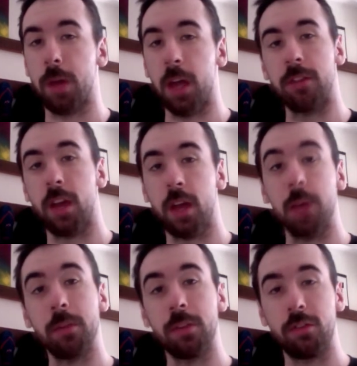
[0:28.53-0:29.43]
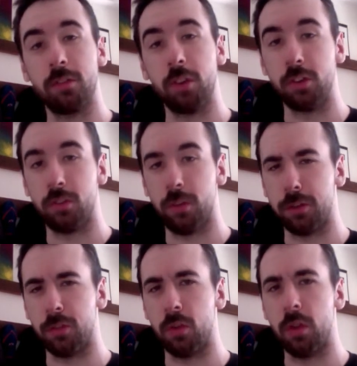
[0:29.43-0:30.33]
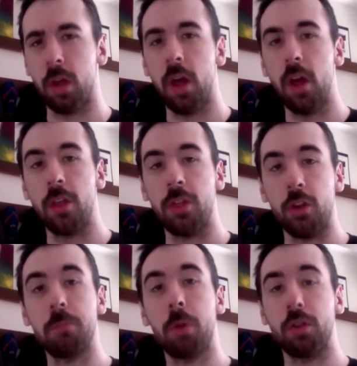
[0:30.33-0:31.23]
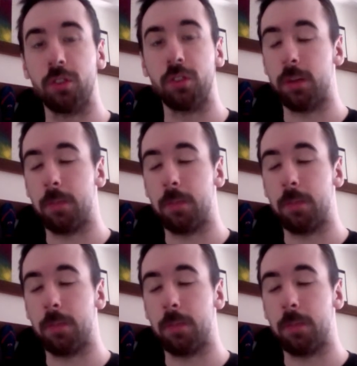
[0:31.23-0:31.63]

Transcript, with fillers: at the Hamilton Fringe Festival, Third Person.